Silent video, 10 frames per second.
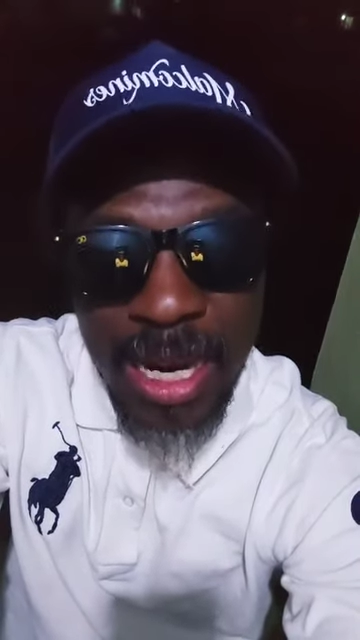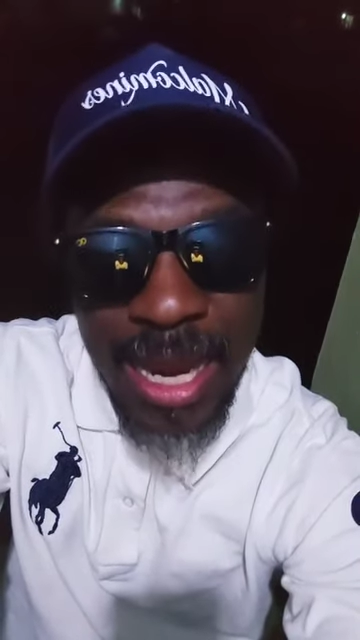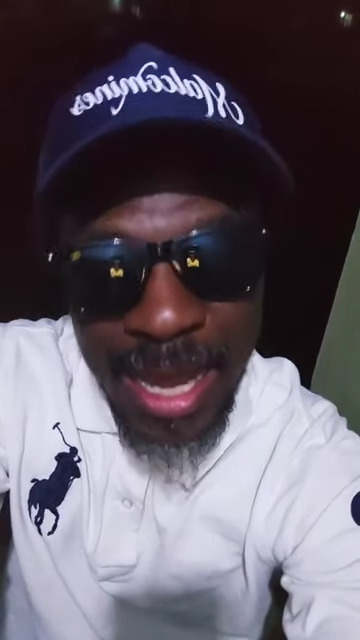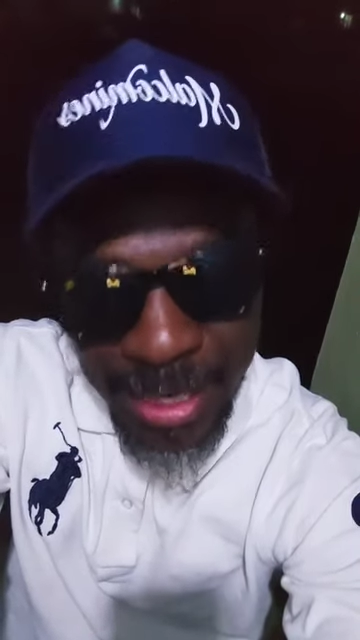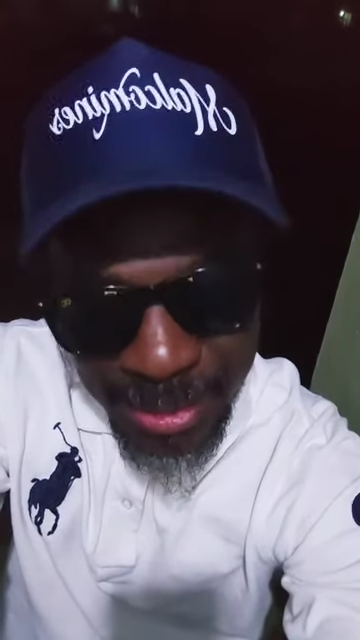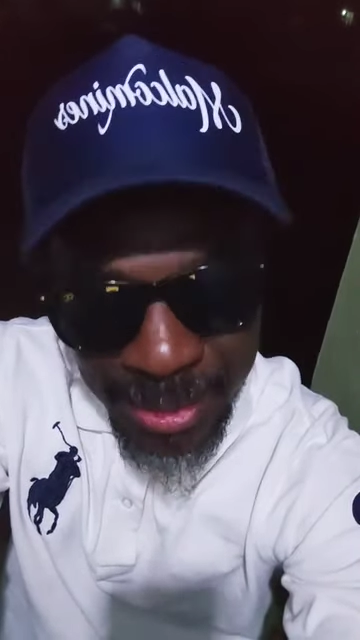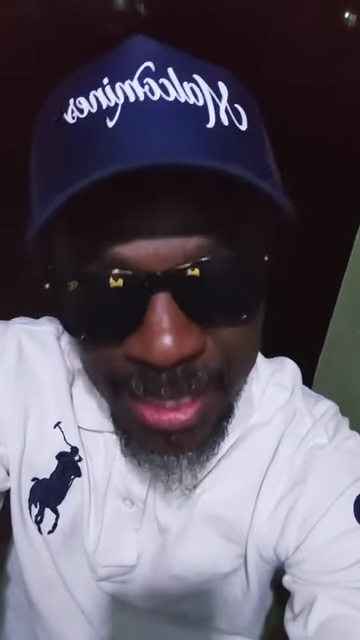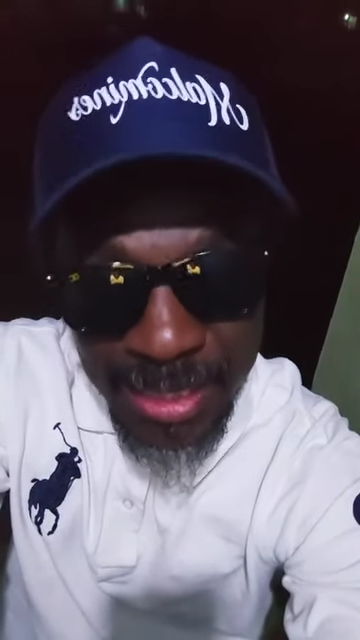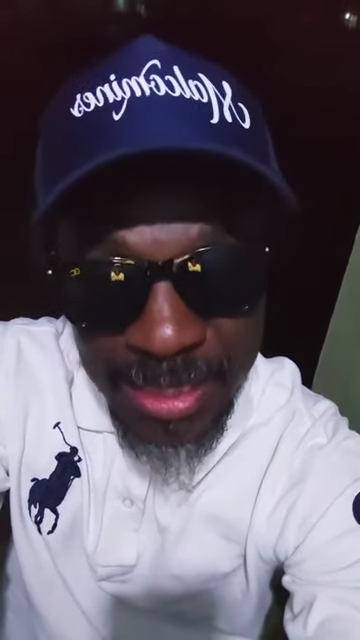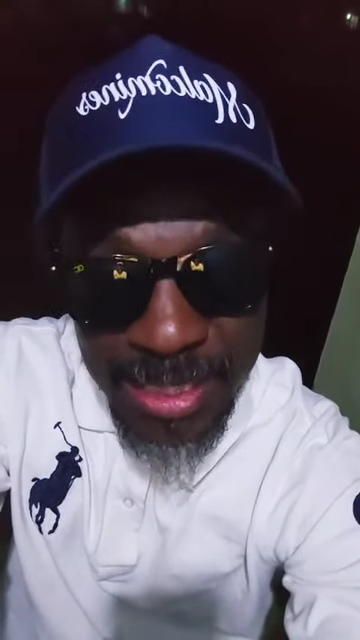and
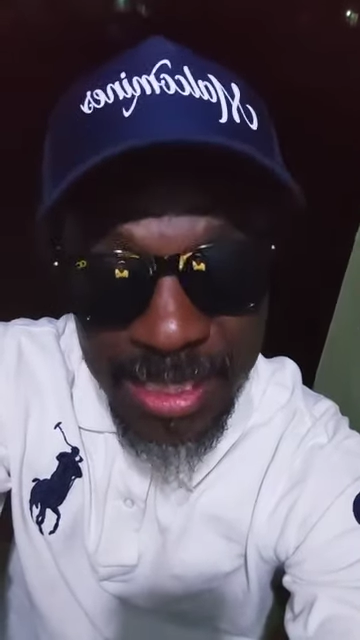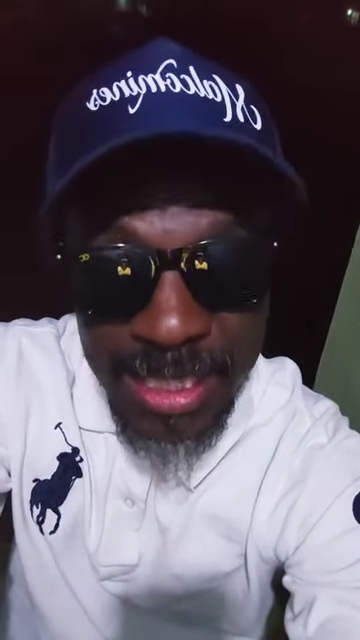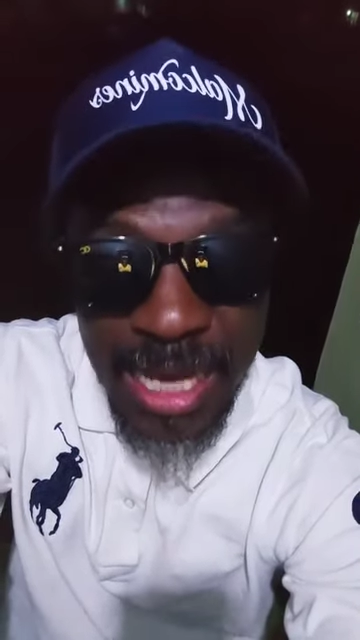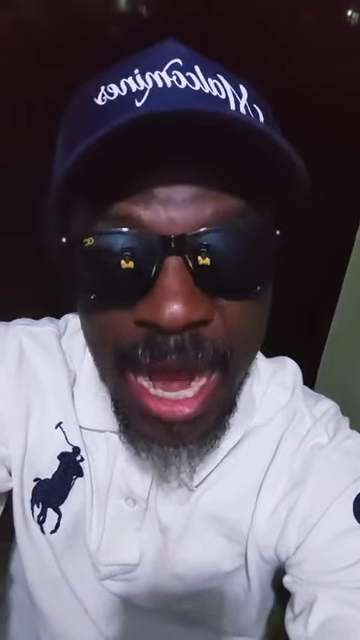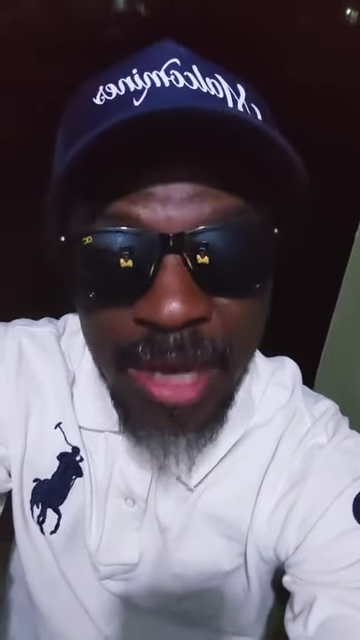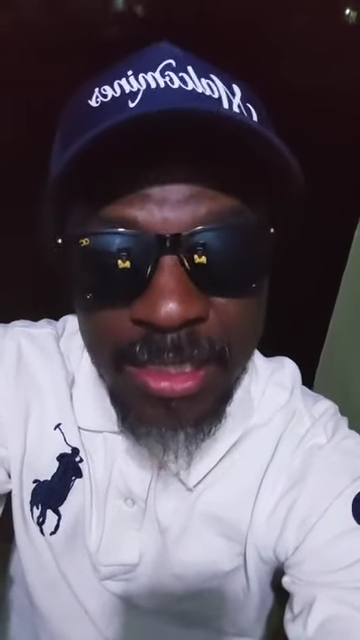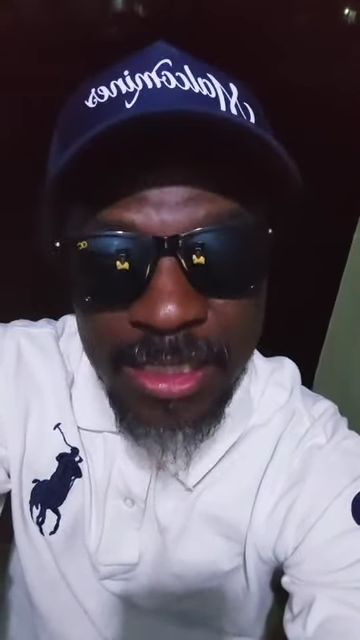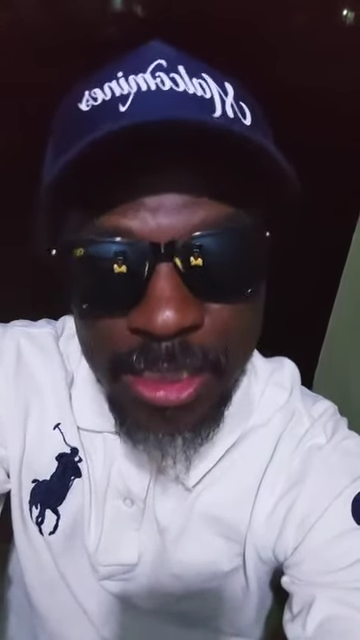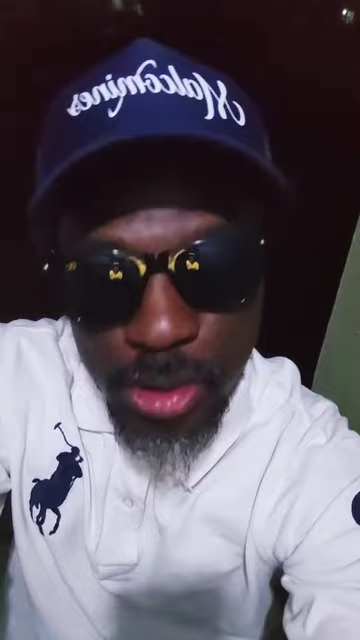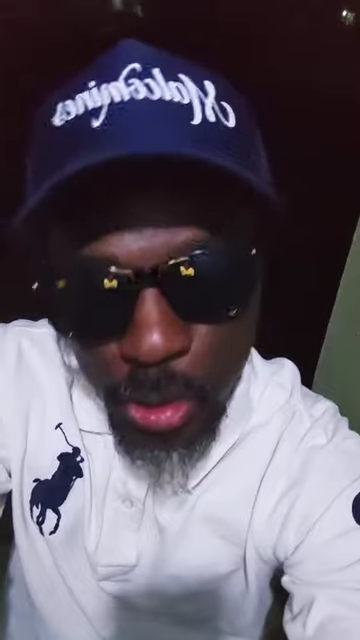stay out
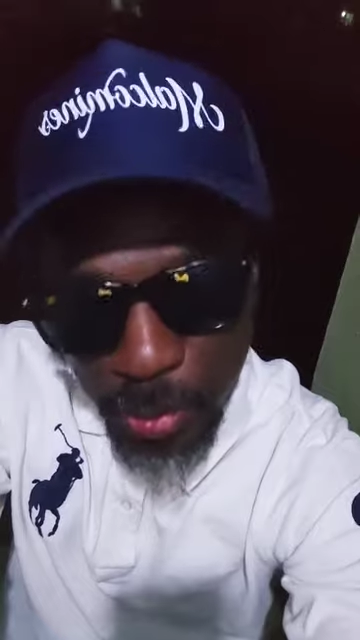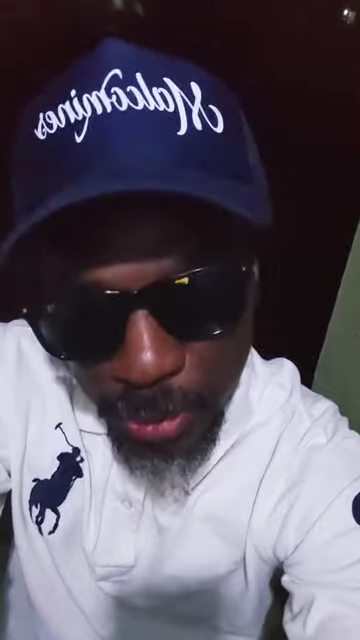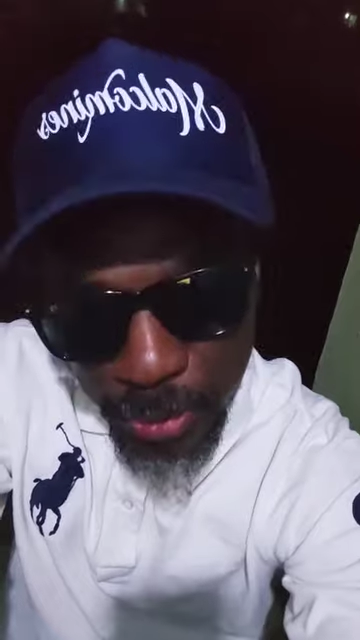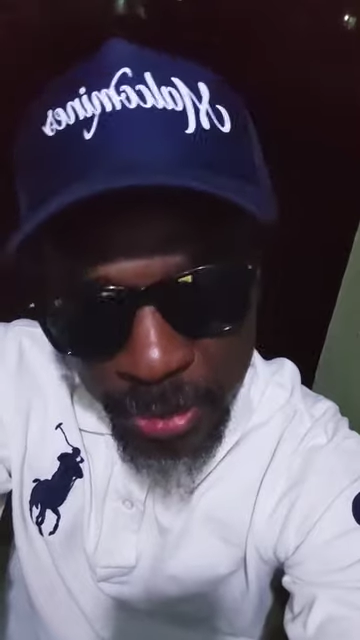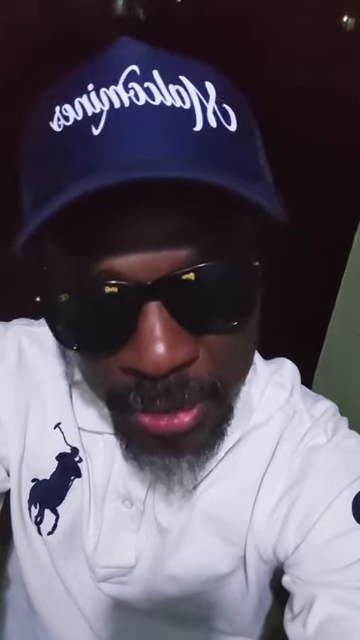of trouble.